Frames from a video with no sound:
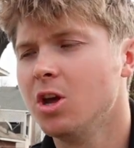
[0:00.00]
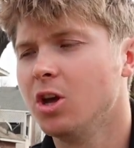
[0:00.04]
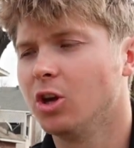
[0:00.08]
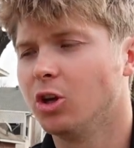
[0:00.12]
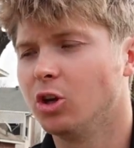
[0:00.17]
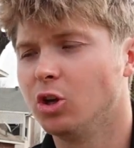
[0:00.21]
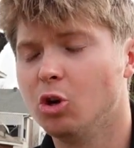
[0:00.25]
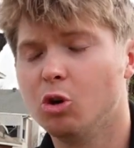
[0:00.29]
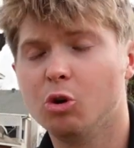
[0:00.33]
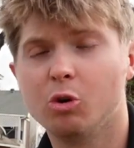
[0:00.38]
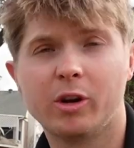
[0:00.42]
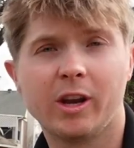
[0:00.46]

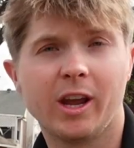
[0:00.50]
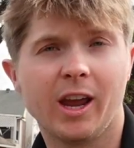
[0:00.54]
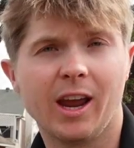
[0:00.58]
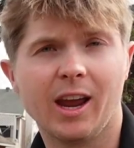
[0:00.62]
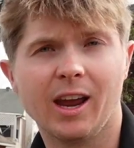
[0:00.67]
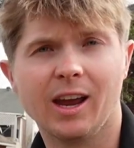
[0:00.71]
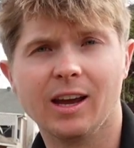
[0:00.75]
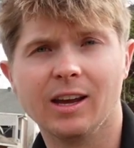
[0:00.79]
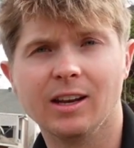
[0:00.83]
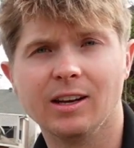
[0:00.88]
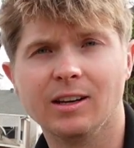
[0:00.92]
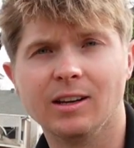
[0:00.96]
you
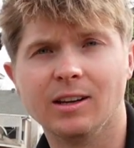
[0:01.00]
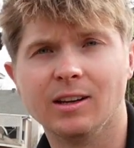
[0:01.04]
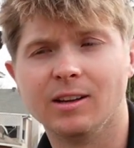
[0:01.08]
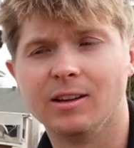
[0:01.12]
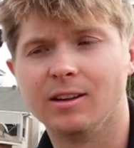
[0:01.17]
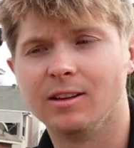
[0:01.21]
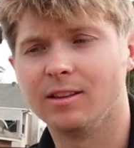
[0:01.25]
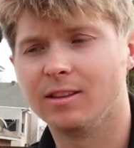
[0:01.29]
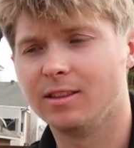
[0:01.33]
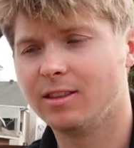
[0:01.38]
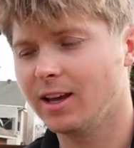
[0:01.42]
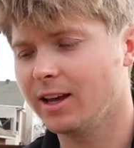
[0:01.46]
can
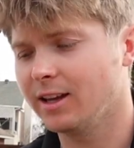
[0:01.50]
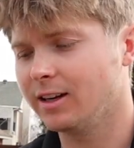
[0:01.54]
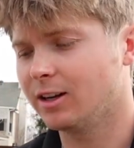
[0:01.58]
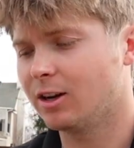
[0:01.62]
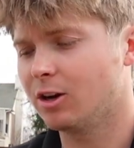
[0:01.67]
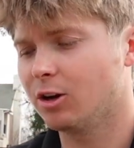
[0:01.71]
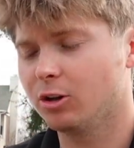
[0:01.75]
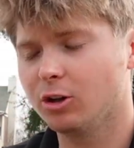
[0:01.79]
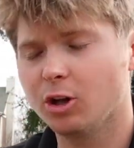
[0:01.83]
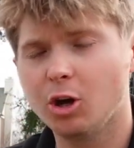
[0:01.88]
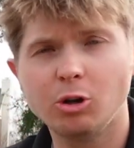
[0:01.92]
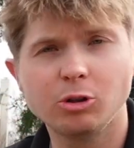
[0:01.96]
then
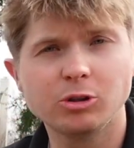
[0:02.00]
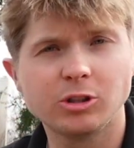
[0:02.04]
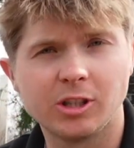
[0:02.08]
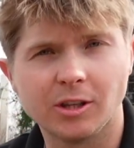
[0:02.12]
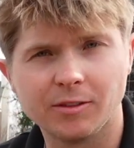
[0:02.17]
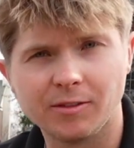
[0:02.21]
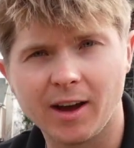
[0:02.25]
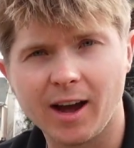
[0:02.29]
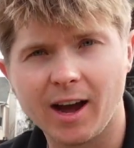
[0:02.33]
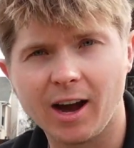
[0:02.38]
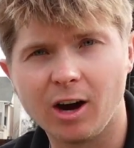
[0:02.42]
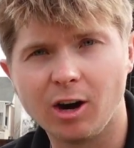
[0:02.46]
close the
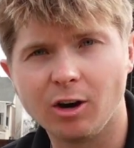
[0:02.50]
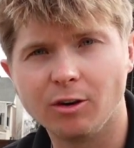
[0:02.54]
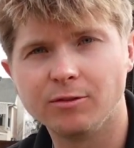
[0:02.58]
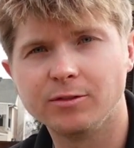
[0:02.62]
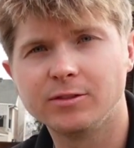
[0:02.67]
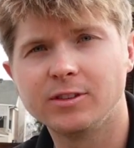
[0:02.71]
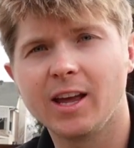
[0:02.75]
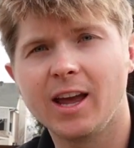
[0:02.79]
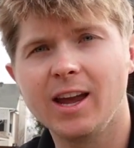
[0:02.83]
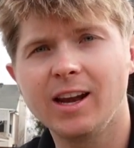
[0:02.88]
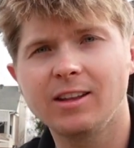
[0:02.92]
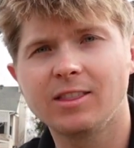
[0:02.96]
valve,
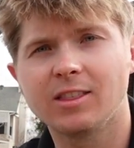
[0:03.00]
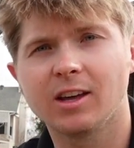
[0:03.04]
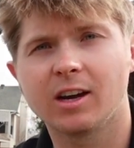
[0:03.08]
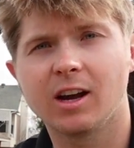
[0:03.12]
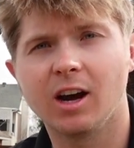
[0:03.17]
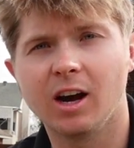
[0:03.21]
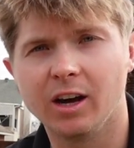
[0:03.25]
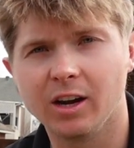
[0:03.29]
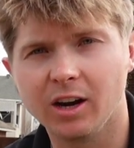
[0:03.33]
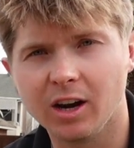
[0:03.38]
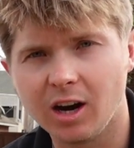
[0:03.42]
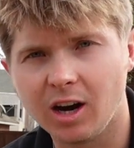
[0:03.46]
take the
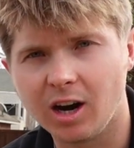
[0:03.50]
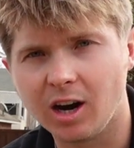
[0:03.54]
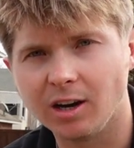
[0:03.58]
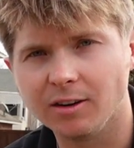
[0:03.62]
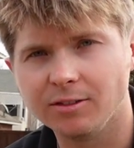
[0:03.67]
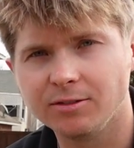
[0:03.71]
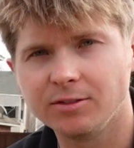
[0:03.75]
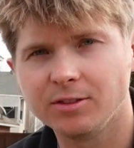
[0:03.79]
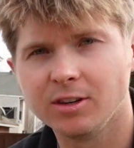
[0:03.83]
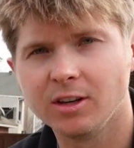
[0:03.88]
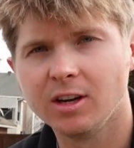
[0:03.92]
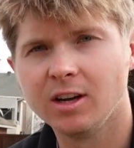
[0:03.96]
gun
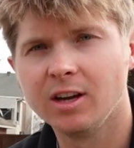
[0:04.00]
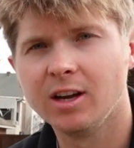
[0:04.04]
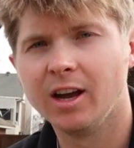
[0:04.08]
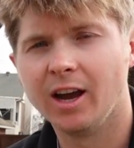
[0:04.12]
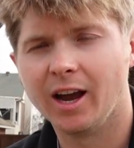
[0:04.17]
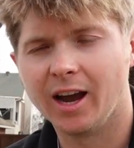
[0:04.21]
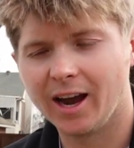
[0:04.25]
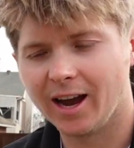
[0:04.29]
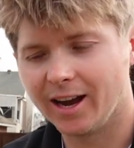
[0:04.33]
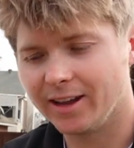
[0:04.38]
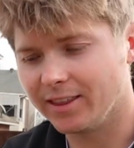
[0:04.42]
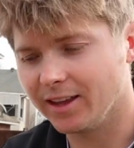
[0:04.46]
off,
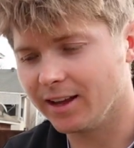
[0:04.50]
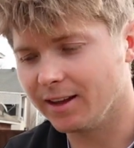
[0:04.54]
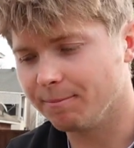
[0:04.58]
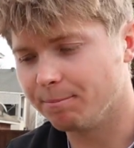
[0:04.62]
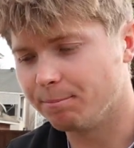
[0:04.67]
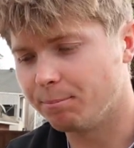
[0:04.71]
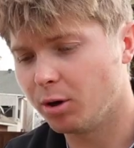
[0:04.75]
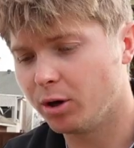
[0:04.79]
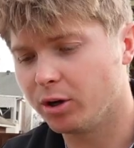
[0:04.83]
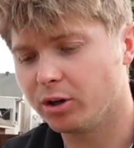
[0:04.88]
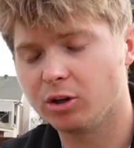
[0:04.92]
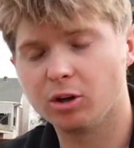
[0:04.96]
and then
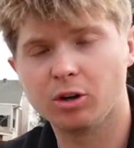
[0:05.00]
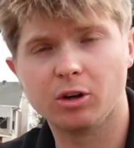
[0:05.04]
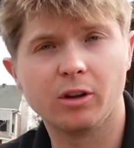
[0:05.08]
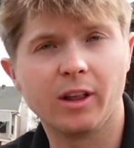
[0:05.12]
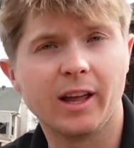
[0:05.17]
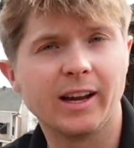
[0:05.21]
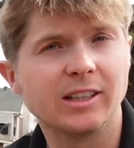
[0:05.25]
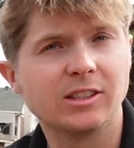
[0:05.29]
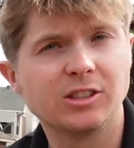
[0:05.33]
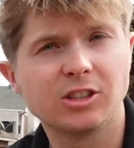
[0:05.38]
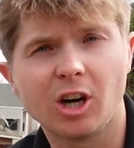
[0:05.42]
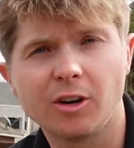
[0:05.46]
put your
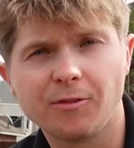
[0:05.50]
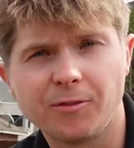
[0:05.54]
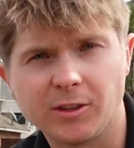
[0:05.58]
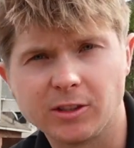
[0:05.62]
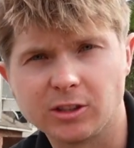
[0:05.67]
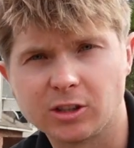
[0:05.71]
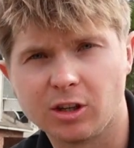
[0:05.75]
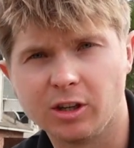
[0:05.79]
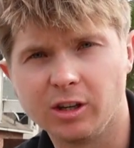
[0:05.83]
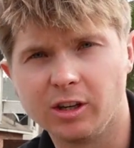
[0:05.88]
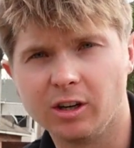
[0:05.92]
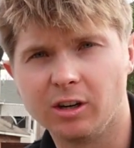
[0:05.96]
like surface
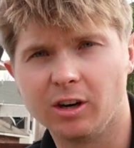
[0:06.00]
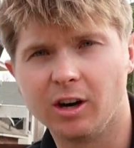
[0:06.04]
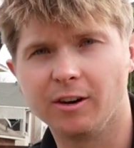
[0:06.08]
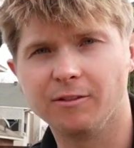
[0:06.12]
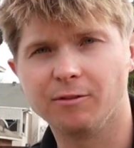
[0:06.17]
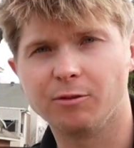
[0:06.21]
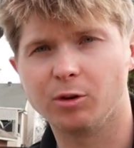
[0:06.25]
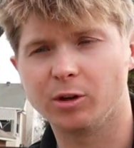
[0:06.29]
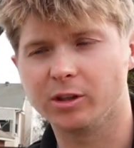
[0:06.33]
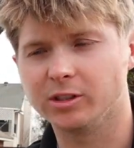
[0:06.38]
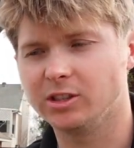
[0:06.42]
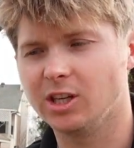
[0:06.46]
cleaner on,
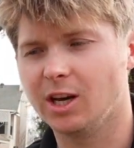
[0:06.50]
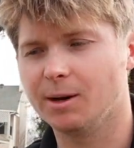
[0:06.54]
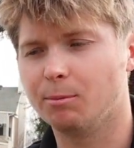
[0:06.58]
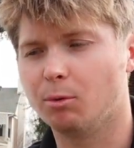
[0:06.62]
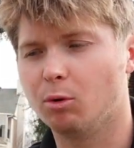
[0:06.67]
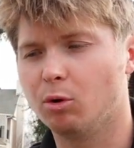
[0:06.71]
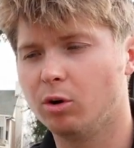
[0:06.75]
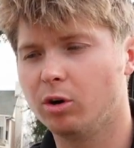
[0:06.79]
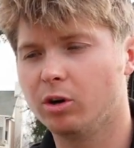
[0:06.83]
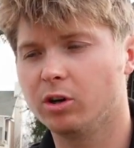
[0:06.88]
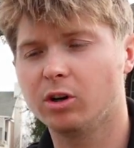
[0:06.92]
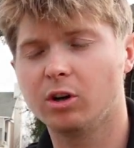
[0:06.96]
for example,
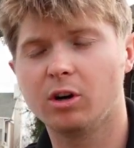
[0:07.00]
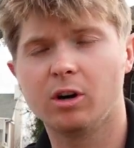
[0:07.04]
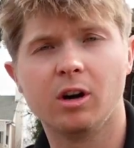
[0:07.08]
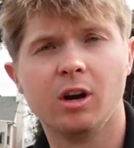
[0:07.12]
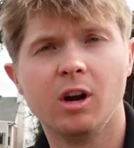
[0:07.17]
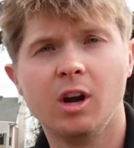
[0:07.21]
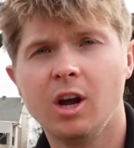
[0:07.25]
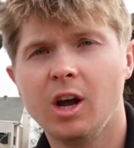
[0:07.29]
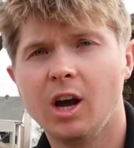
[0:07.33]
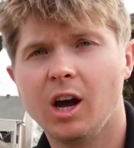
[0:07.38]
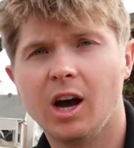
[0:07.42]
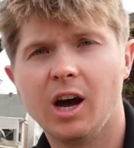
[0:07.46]
or your
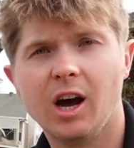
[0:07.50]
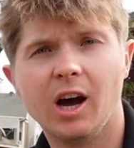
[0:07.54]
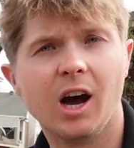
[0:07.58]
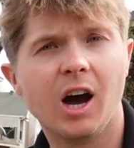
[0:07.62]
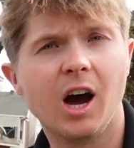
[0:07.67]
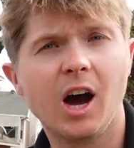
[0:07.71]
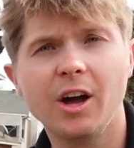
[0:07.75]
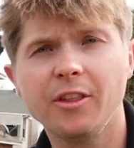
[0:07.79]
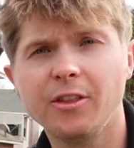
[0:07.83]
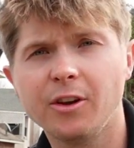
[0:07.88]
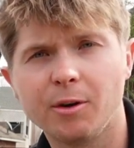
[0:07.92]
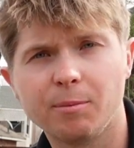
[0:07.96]

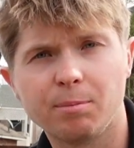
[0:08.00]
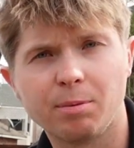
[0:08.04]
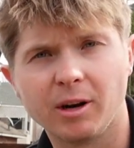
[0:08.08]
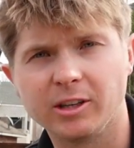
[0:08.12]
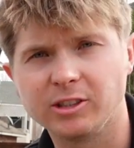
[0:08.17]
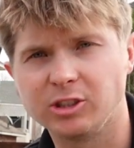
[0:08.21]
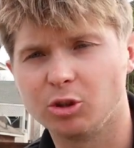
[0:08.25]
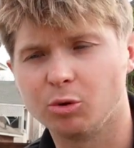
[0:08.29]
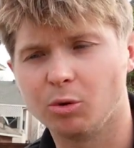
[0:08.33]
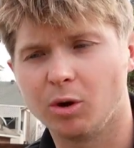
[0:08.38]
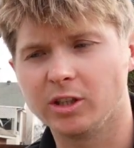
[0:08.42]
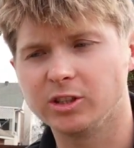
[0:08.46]
other
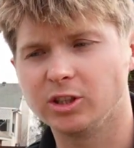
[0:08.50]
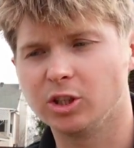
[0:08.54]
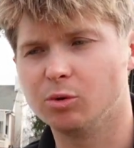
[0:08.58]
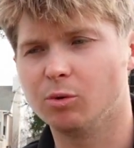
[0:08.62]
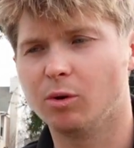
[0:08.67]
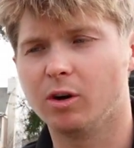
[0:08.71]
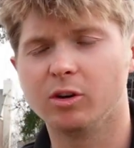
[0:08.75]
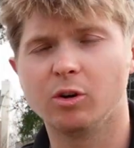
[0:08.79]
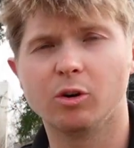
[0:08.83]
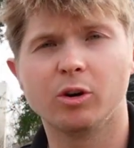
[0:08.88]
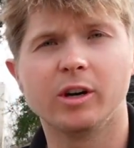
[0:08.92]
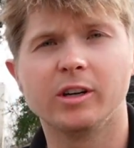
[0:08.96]
pressure washing
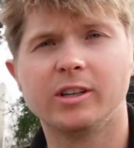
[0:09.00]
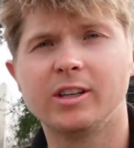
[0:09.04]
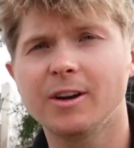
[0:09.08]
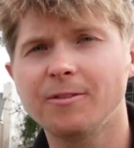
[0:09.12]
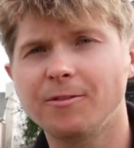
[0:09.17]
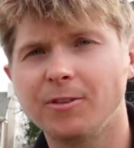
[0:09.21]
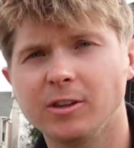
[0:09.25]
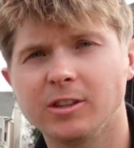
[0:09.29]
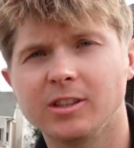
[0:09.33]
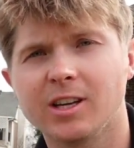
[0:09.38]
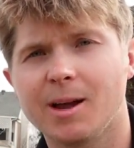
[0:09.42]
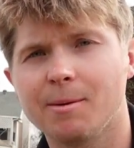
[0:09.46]
one, or a
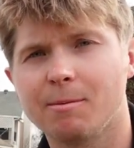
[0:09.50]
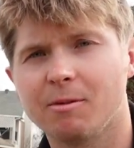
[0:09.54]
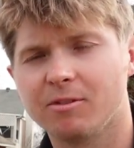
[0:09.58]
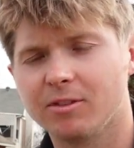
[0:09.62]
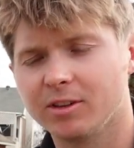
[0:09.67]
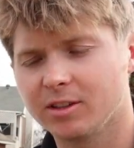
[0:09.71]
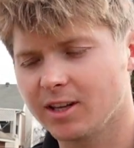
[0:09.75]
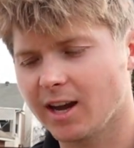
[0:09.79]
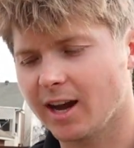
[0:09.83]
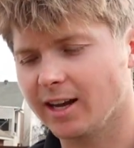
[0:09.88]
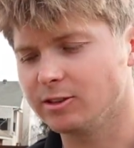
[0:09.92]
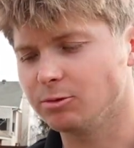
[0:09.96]
different type of
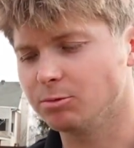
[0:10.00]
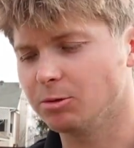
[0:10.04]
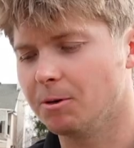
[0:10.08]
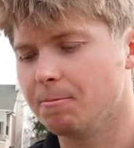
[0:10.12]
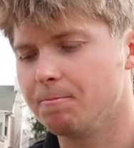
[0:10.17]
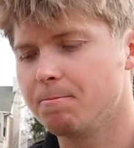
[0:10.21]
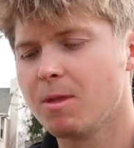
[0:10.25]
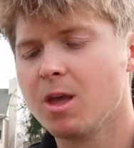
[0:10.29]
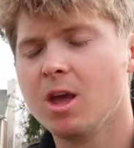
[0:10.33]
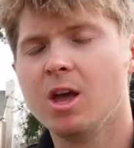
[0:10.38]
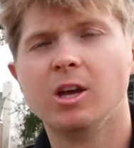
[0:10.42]
attachment.